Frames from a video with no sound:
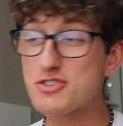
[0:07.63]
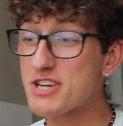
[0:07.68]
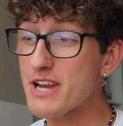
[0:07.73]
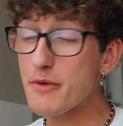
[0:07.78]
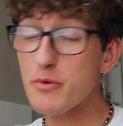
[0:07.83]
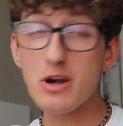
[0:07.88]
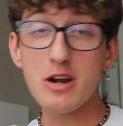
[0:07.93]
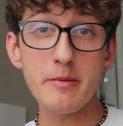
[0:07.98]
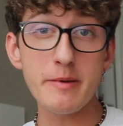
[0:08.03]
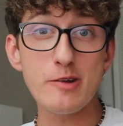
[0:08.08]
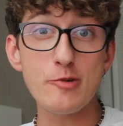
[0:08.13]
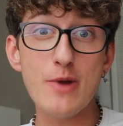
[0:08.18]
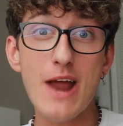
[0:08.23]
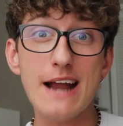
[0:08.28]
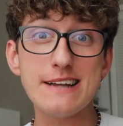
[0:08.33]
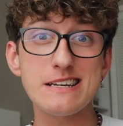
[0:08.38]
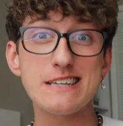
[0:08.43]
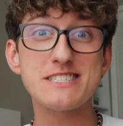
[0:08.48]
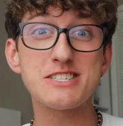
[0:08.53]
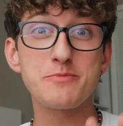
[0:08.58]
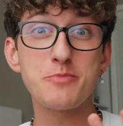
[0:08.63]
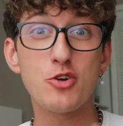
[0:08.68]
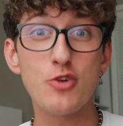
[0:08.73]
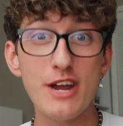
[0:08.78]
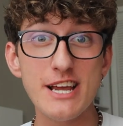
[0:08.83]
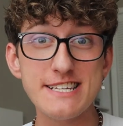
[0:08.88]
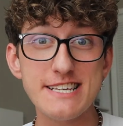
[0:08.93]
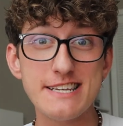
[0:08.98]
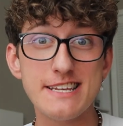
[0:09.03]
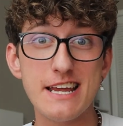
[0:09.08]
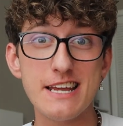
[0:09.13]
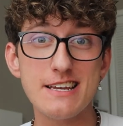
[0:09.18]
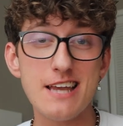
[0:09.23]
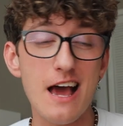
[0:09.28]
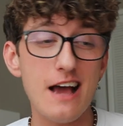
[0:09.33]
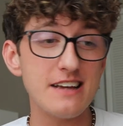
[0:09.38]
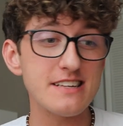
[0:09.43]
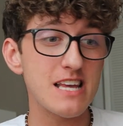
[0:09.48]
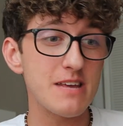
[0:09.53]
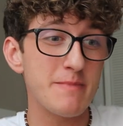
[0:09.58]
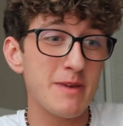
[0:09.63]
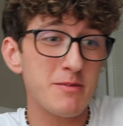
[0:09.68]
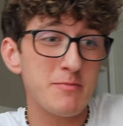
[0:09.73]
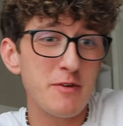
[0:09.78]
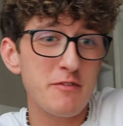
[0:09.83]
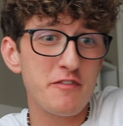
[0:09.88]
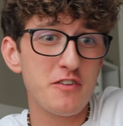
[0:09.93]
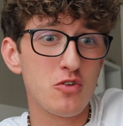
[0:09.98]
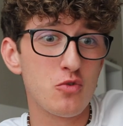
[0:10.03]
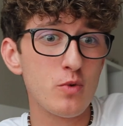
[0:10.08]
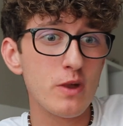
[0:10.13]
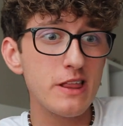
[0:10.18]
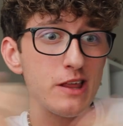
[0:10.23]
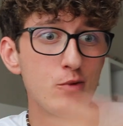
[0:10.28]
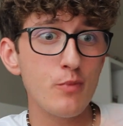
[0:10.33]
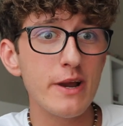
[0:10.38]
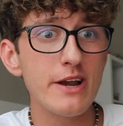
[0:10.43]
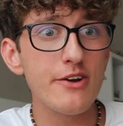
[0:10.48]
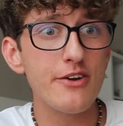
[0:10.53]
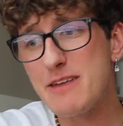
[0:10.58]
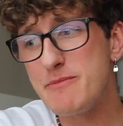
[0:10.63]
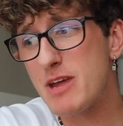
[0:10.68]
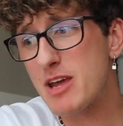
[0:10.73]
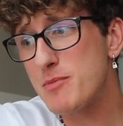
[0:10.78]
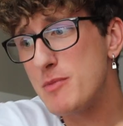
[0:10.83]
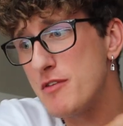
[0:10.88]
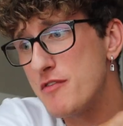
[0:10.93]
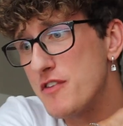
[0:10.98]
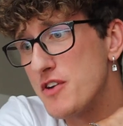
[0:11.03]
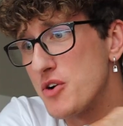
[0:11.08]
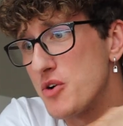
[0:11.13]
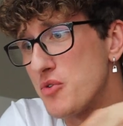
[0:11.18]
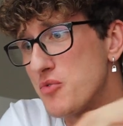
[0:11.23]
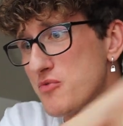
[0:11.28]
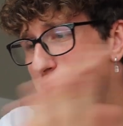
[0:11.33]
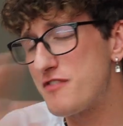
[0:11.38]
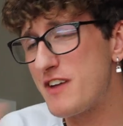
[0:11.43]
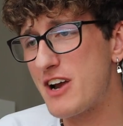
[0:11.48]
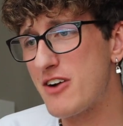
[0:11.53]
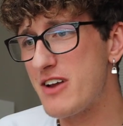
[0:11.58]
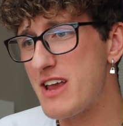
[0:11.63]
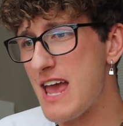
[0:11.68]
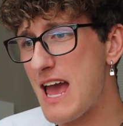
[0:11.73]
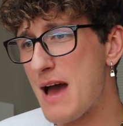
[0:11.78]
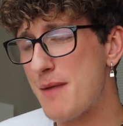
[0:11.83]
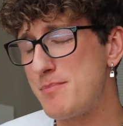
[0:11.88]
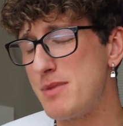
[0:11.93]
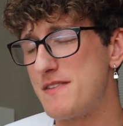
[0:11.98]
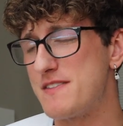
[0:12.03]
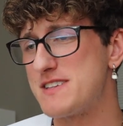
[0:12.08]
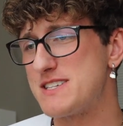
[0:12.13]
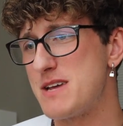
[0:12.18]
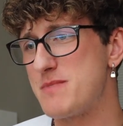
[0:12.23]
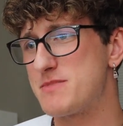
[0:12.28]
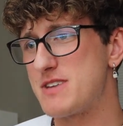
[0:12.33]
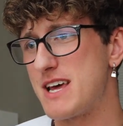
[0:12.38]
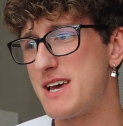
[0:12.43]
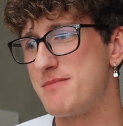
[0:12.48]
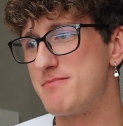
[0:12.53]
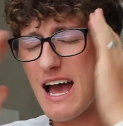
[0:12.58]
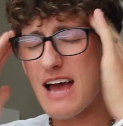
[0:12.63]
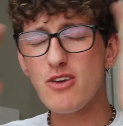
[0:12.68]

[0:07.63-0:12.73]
Today, we're gonna be reacting to some crazy TikToks that make me feel really weird and make me feel very happy at the same time.